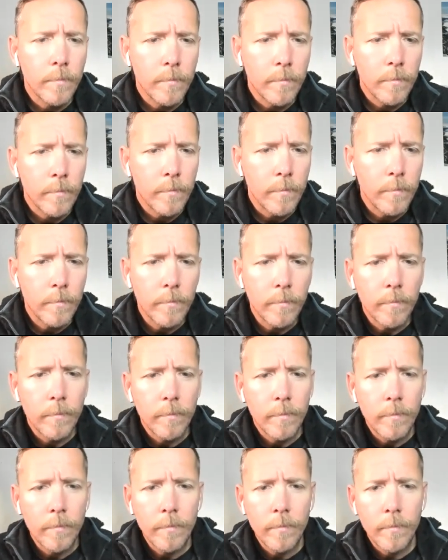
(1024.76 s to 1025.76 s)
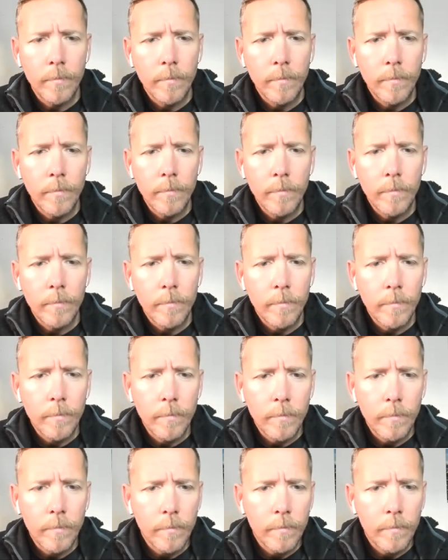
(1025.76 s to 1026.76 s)

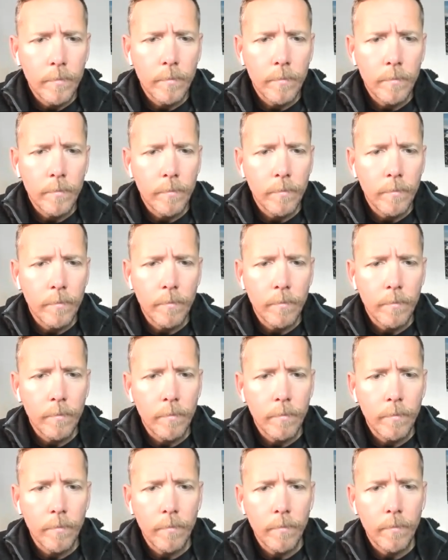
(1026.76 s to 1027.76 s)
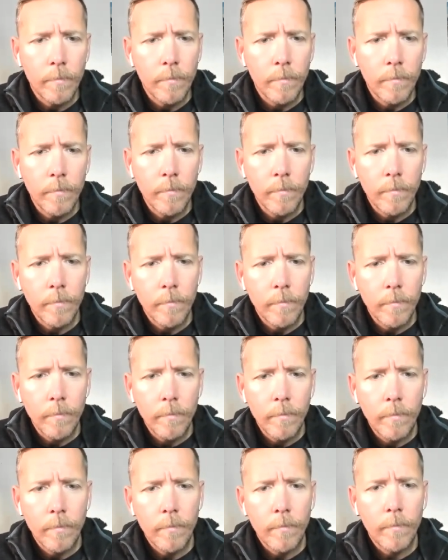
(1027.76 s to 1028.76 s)

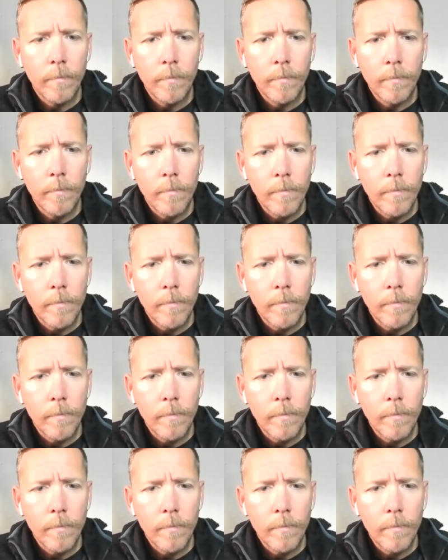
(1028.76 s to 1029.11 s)
(silent)